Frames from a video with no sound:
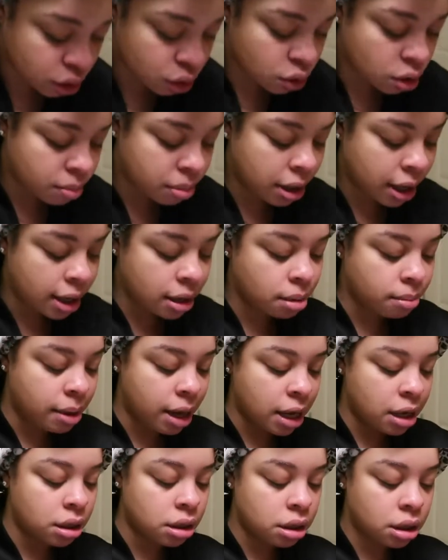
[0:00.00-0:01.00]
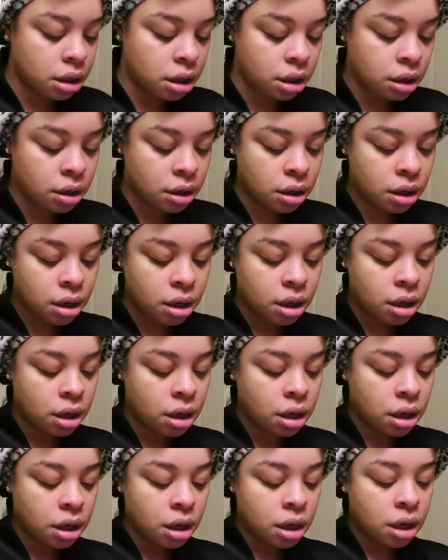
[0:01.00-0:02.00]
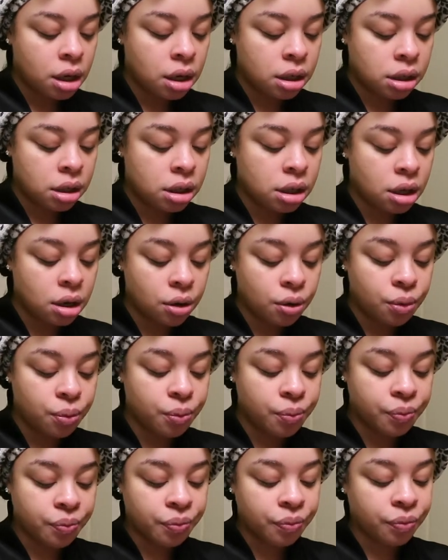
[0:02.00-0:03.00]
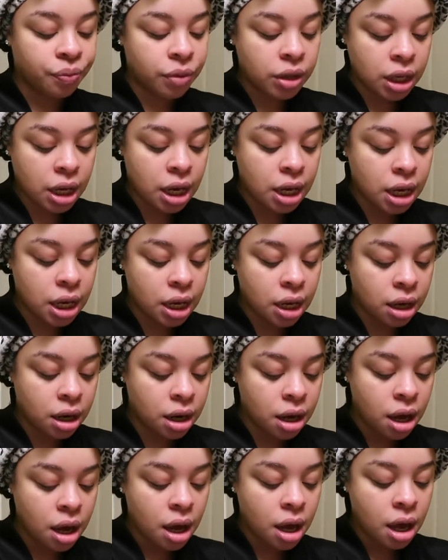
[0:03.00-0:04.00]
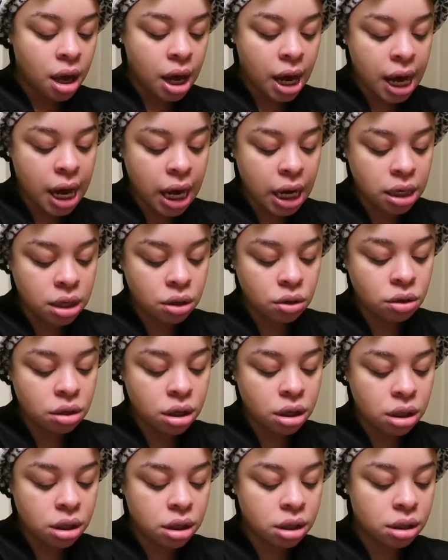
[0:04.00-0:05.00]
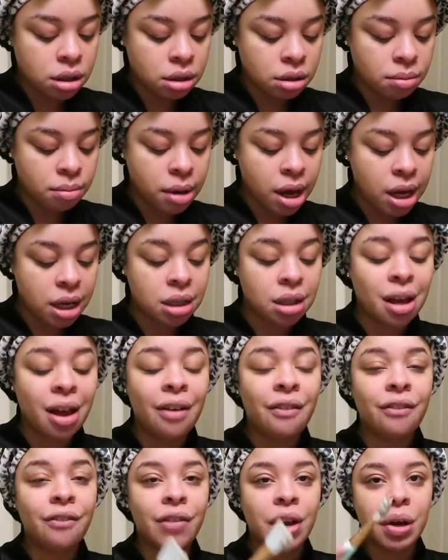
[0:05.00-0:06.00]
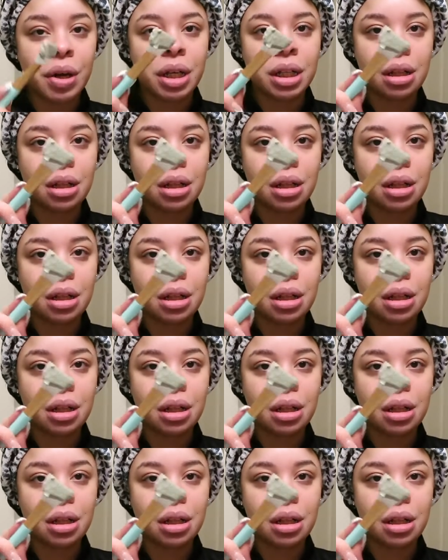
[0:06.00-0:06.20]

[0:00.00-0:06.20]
to apply the mask. And so again, I do this mask very